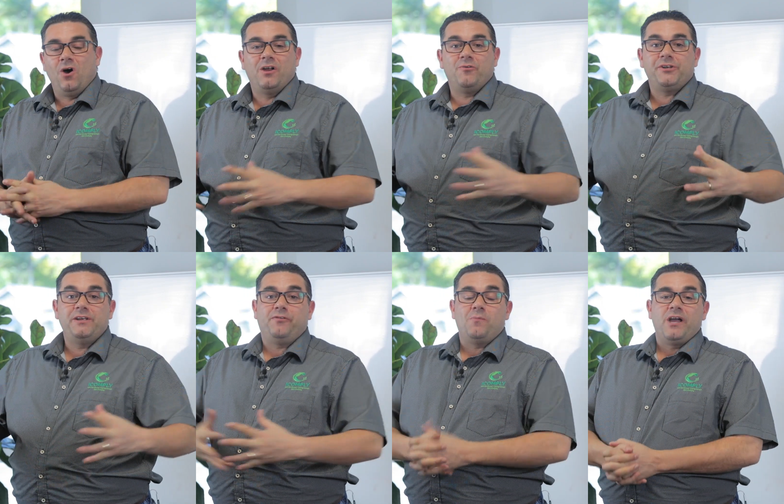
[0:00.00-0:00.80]
Hi,
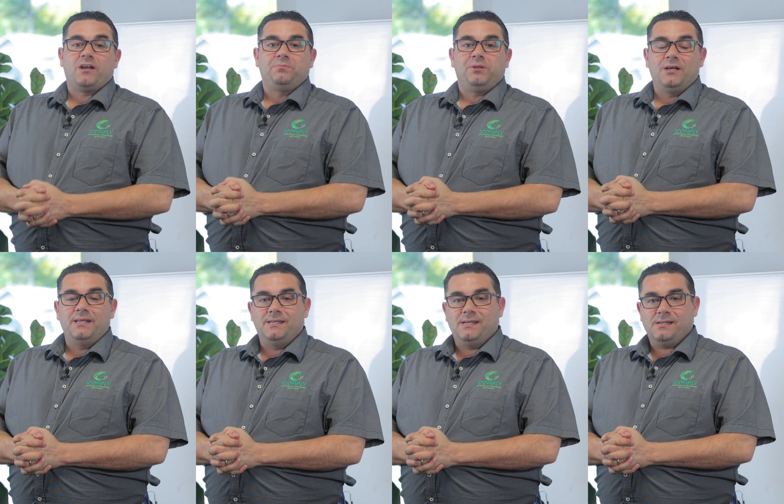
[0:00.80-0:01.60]
Rodney from I Comply
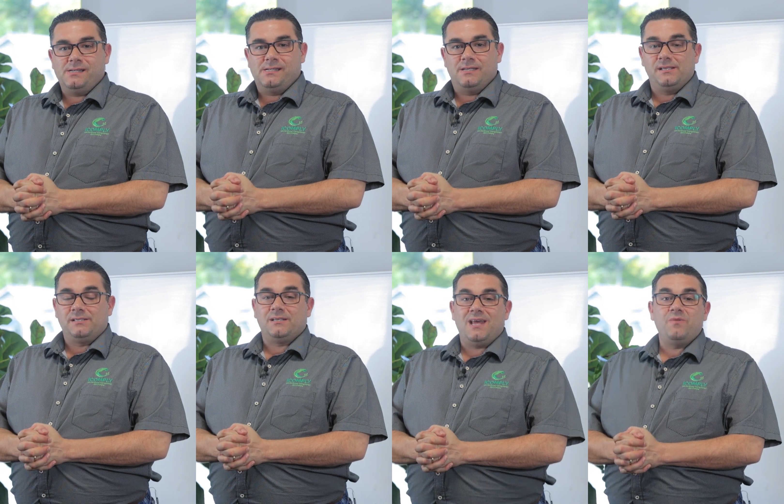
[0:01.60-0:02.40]
here, and
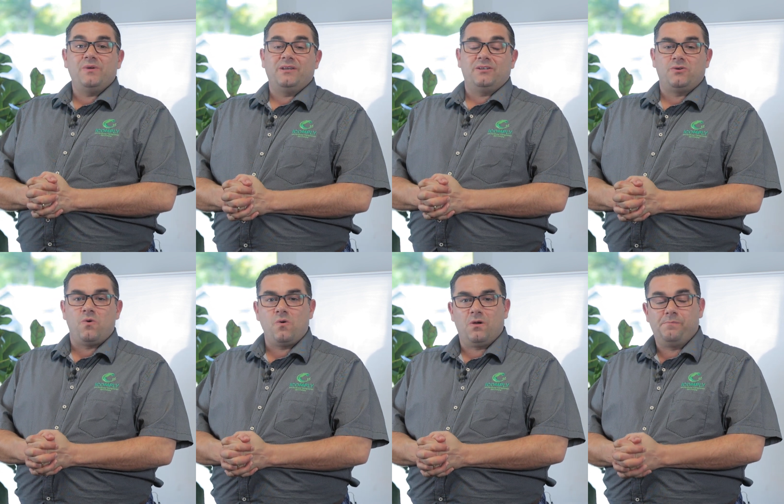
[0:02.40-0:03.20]
today we're going to
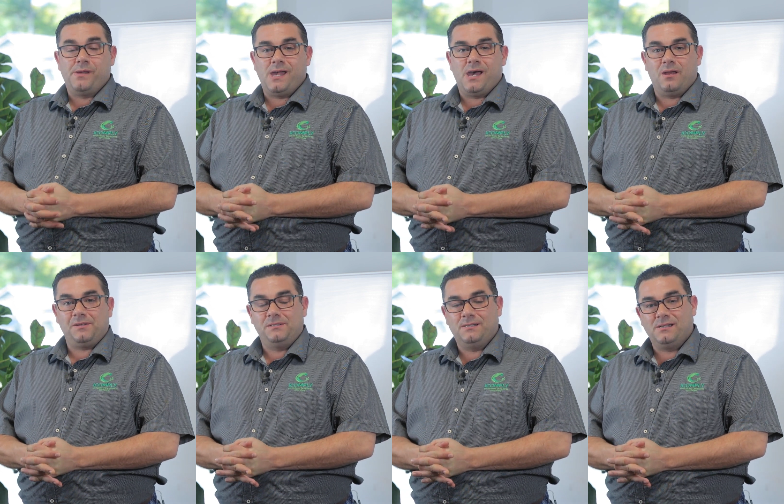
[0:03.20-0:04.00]
talk about
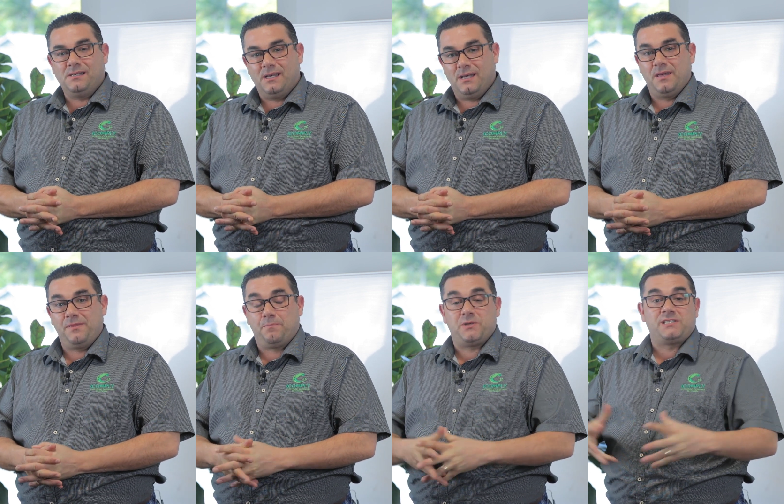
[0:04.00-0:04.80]
uh,
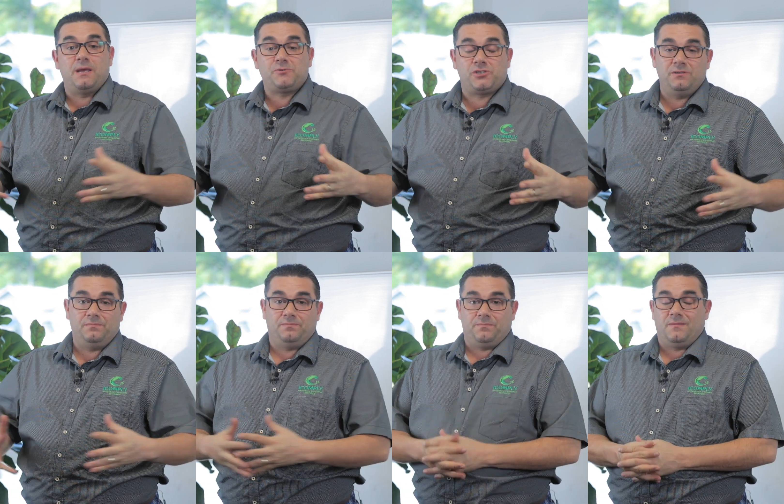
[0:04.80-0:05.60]
the perception
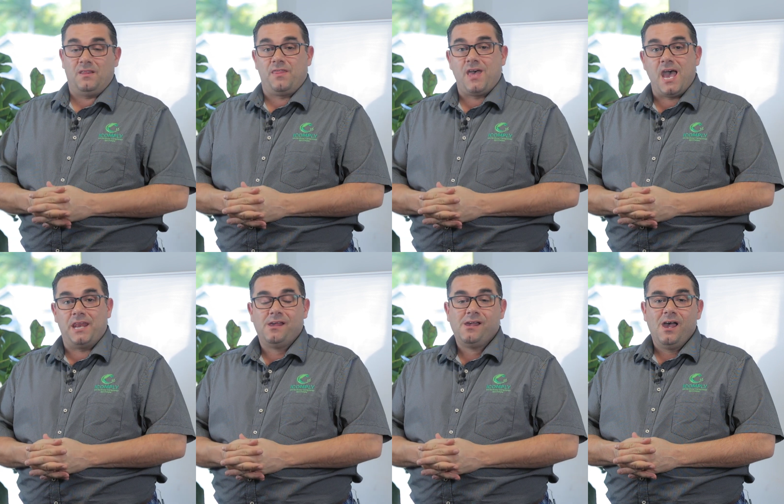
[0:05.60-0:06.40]

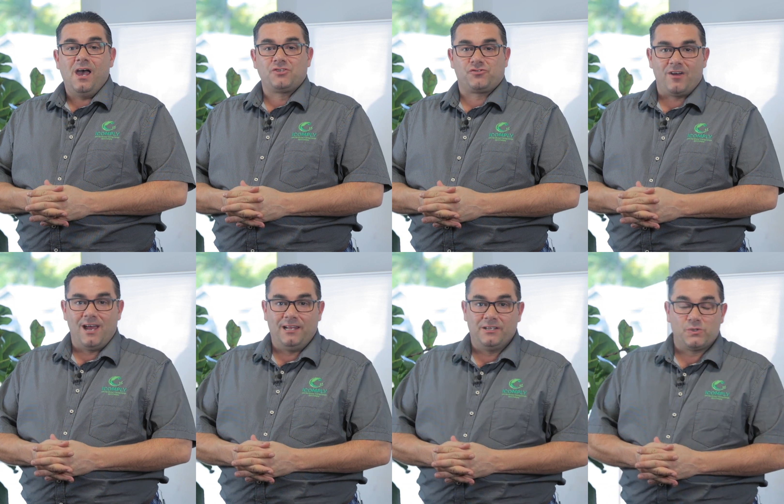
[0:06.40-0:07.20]
that
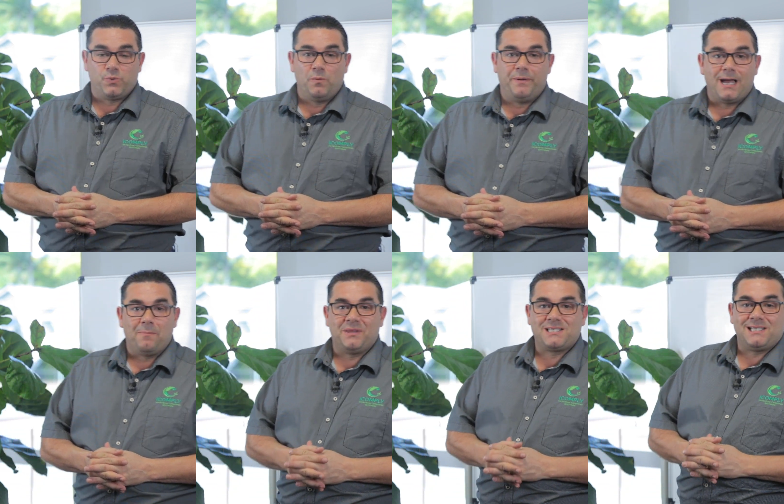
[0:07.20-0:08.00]
Australians will pick
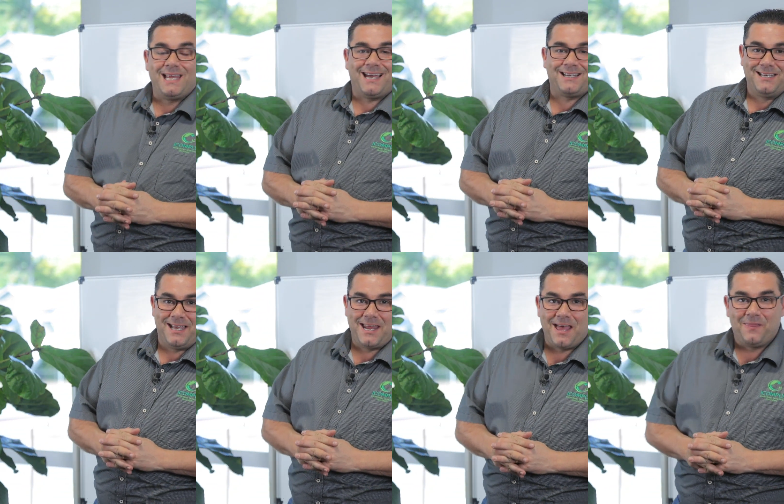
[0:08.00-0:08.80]
up the slack to
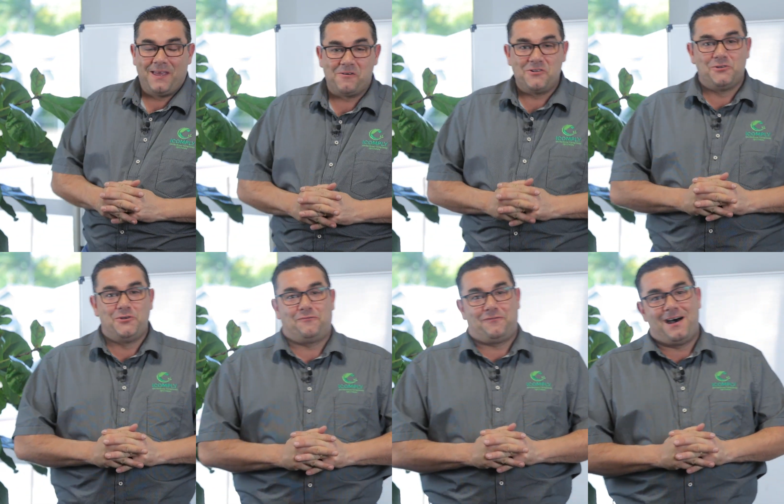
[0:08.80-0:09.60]
get out there and do
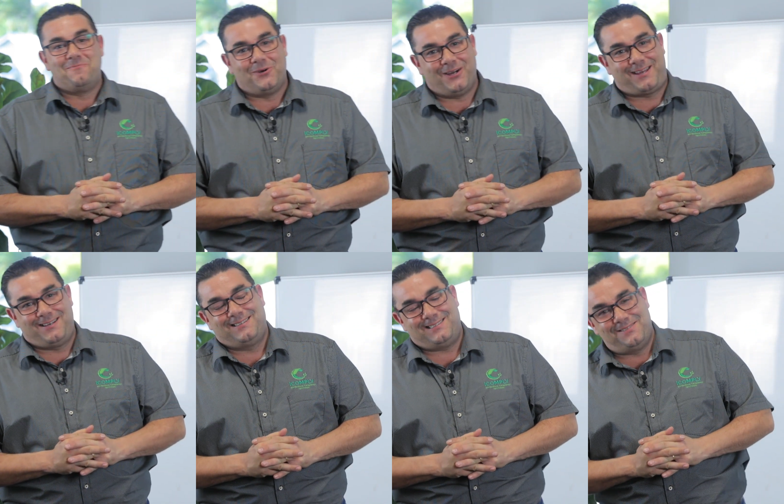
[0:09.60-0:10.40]
the farm work.
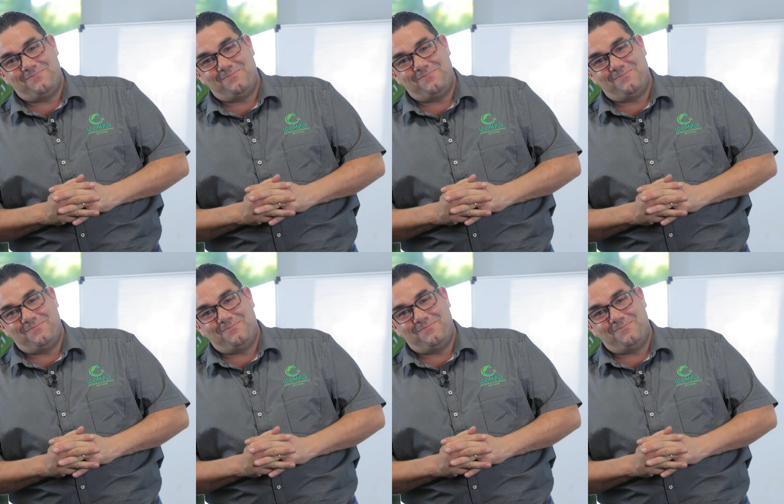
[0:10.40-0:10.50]
I